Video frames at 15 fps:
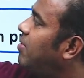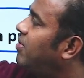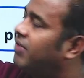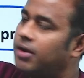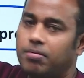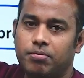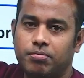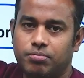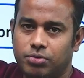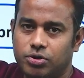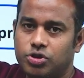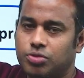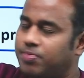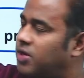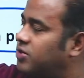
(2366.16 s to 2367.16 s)
a
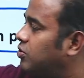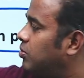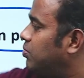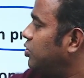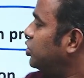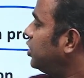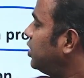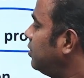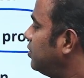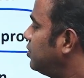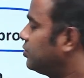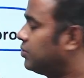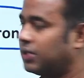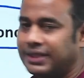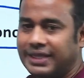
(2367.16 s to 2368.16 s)
postpositive position,
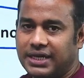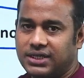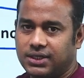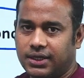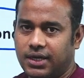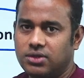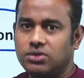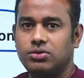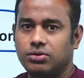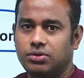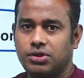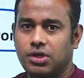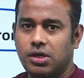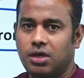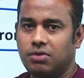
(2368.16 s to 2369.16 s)
so that's the case
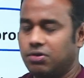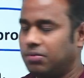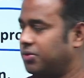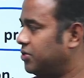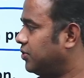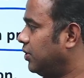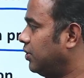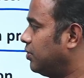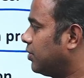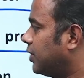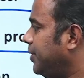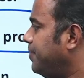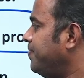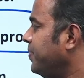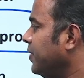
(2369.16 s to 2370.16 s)
generally we'll be using it.
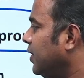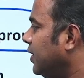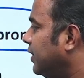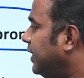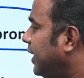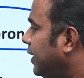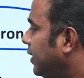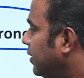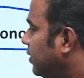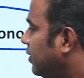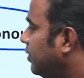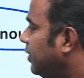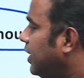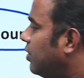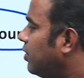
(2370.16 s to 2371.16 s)
Okay,
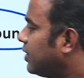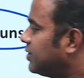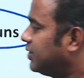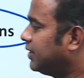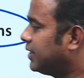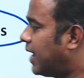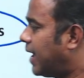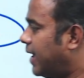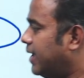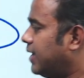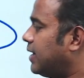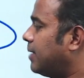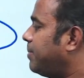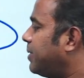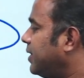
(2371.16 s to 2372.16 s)
then here you can see the heir
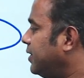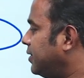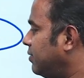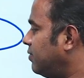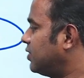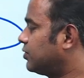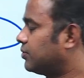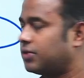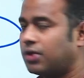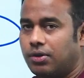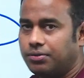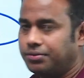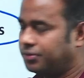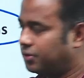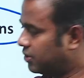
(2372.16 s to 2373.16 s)
apparent was
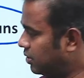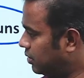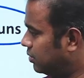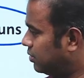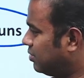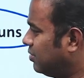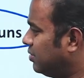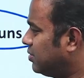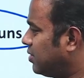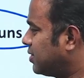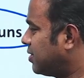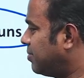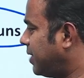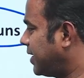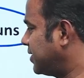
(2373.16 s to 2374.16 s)
crowned. Okay, so these are
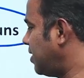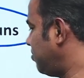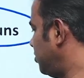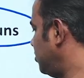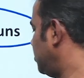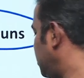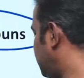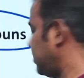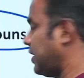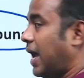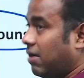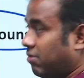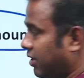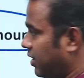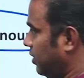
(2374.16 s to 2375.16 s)
some examples, just to
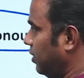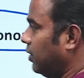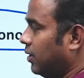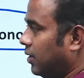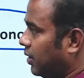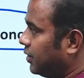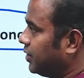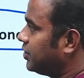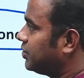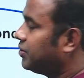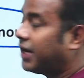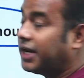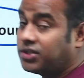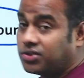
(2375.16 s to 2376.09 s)
have a try some